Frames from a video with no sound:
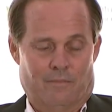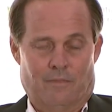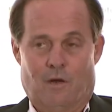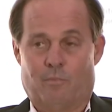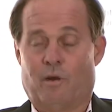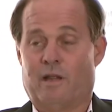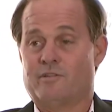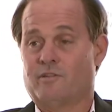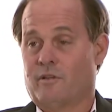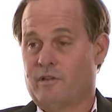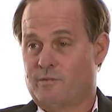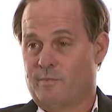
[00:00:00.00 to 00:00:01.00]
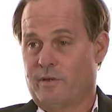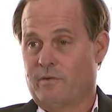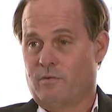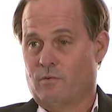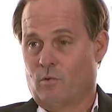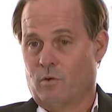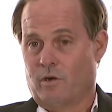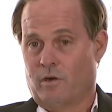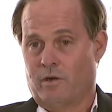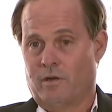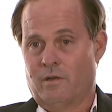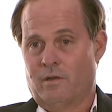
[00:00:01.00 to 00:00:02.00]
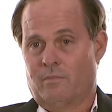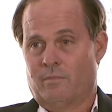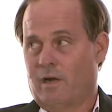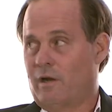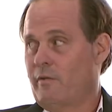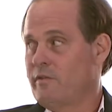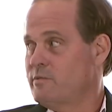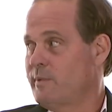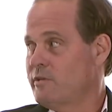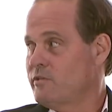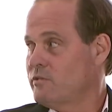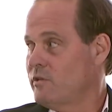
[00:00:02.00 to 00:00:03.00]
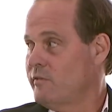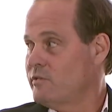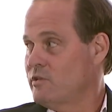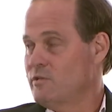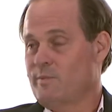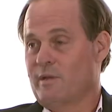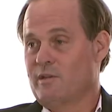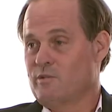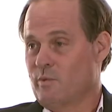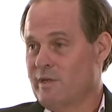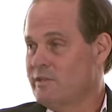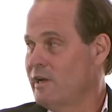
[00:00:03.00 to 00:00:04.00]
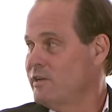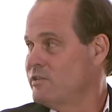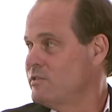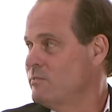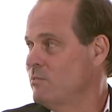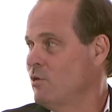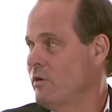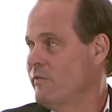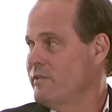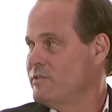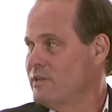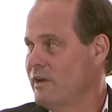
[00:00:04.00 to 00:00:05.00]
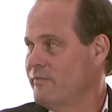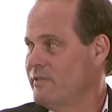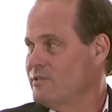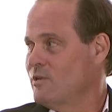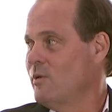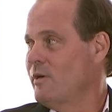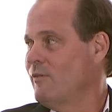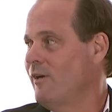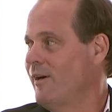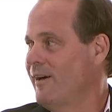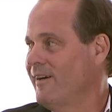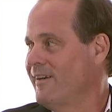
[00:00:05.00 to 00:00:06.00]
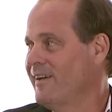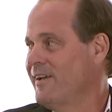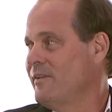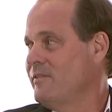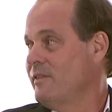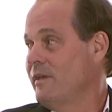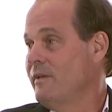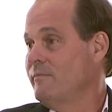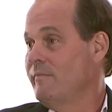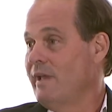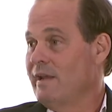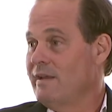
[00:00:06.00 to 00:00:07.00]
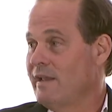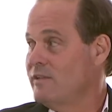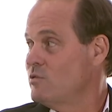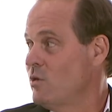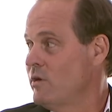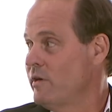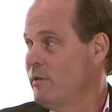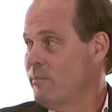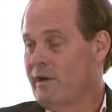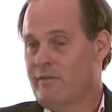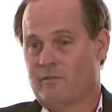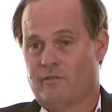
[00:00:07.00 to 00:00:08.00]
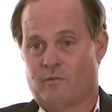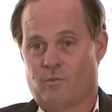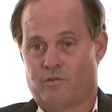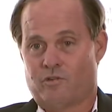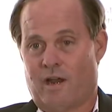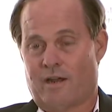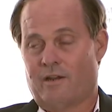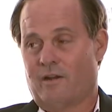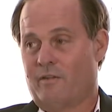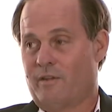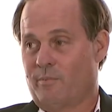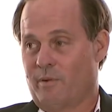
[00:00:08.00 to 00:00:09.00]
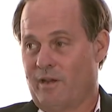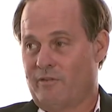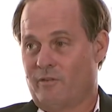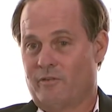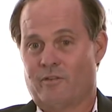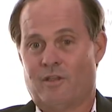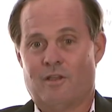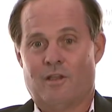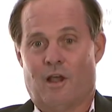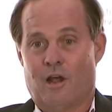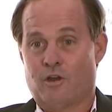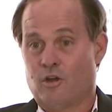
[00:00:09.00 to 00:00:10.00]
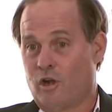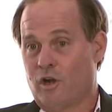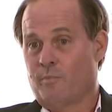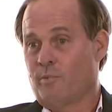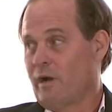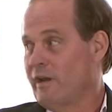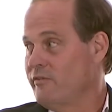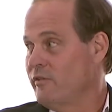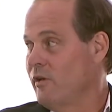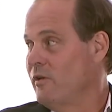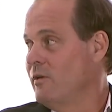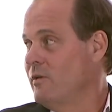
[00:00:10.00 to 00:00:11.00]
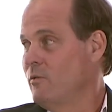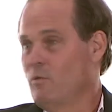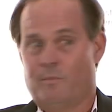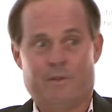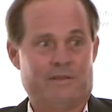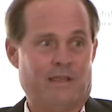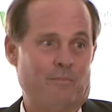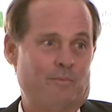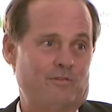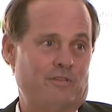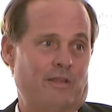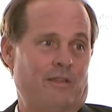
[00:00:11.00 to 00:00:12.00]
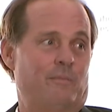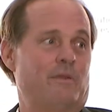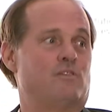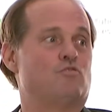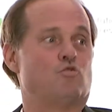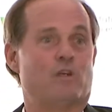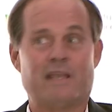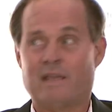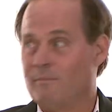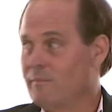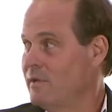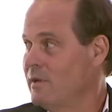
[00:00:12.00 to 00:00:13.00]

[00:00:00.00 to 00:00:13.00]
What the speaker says: appraisal that's been ordered by all the special servicers, because we touch more of the stuff that's going wrong that mandates ordering appraisals. So we're tracking all the appraisals. A good appraisal would be 10%. That'd be a dream.